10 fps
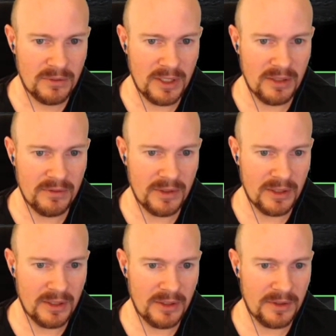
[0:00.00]
we have,
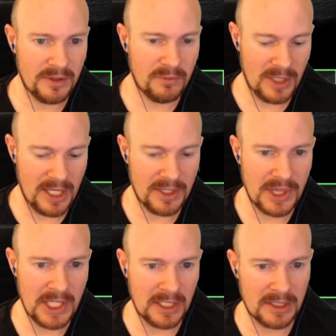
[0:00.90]
uh, the, we had the
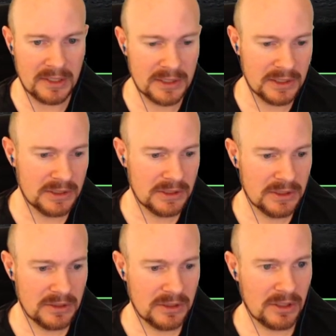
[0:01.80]
thing.
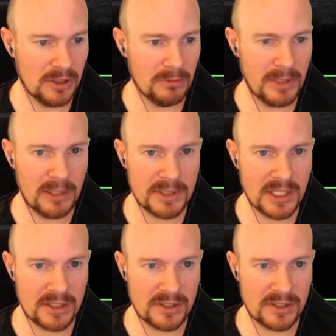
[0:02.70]
Clone beta protect us